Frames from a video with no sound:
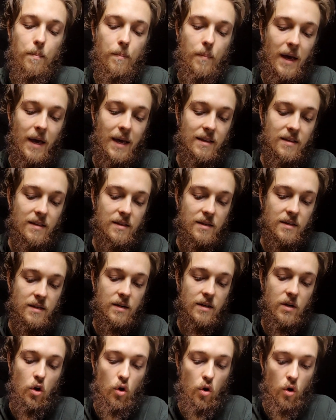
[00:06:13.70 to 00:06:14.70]
And
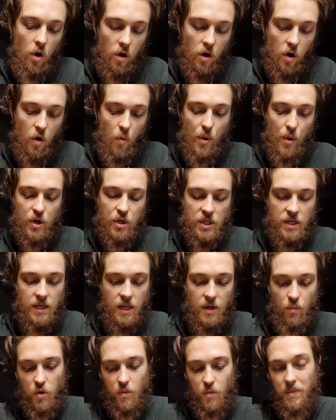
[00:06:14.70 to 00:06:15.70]
the longer version
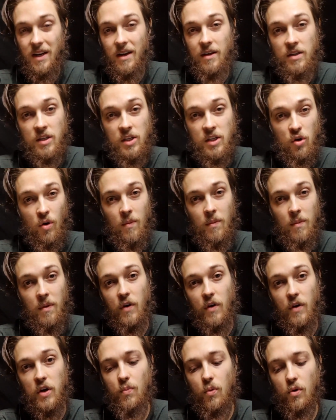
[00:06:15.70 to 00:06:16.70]
then would be the Instagram and
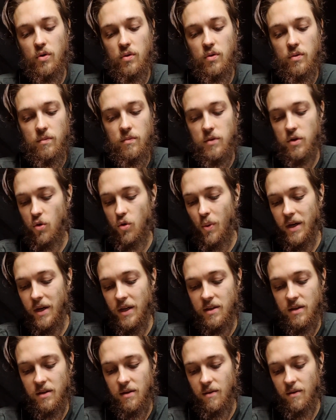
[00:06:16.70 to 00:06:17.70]
Facebook
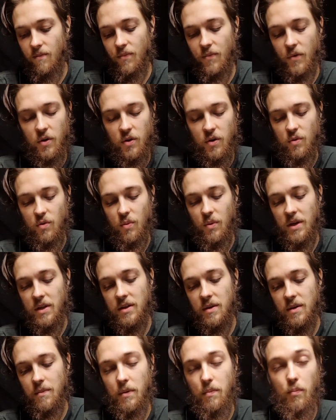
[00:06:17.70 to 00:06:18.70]
tweets, not tweets,
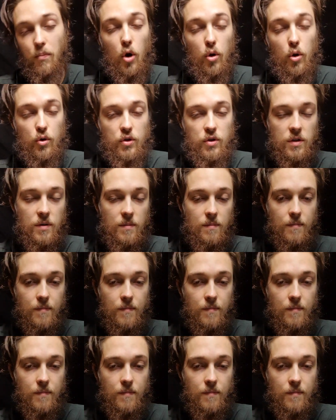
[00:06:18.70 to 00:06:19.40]
but posts.